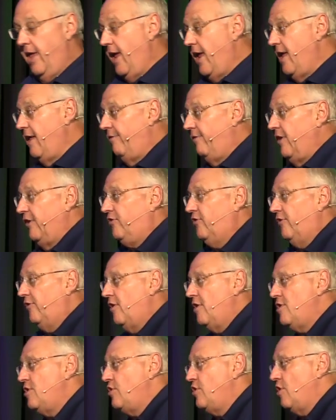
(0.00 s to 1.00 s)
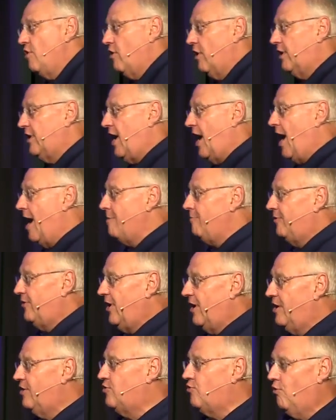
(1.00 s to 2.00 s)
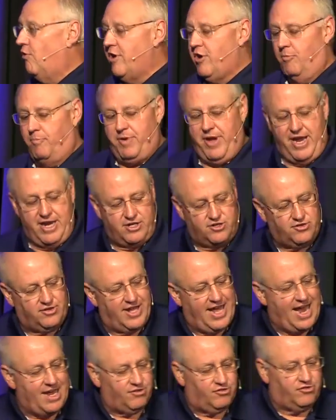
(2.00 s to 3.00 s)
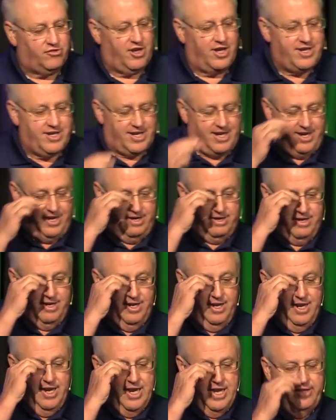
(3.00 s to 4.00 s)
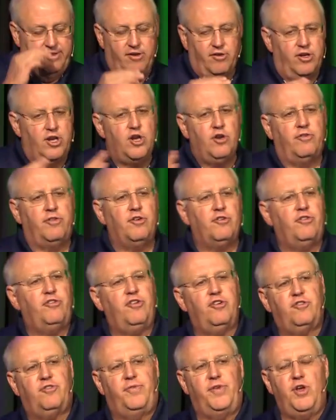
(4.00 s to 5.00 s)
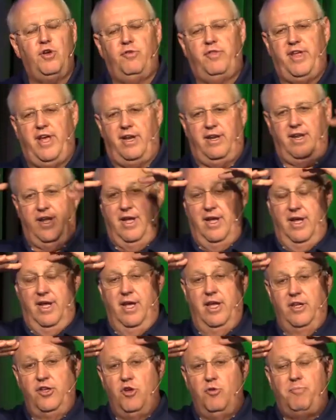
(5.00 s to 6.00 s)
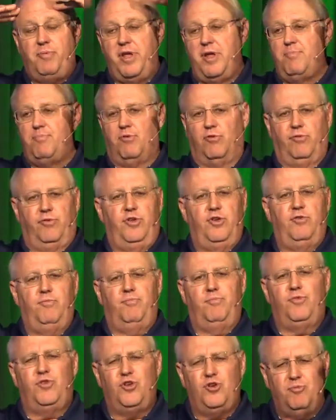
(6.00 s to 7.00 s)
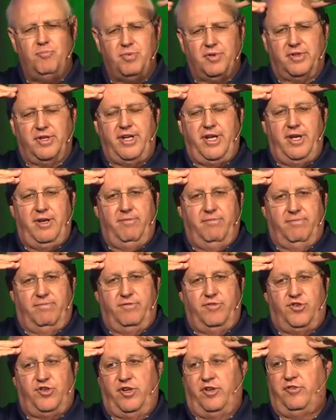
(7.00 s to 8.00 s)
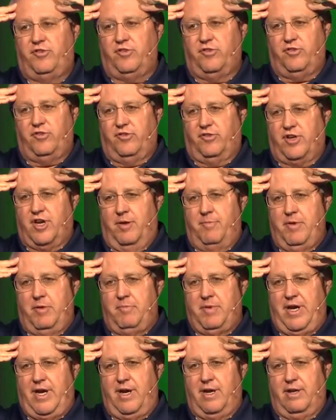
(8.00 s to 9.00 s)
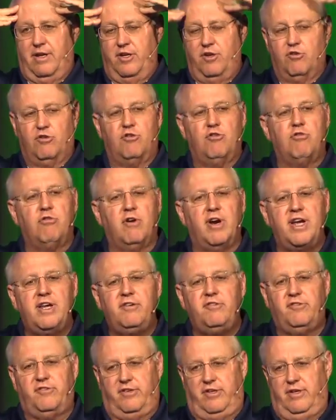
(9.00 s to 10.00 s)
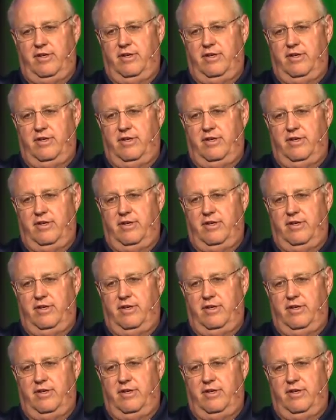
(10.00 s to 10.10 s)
This is in the New York Times editorial page last Sunday. There, you know, there's this view that you people, you you believe Jesus is coming back. You're crazy.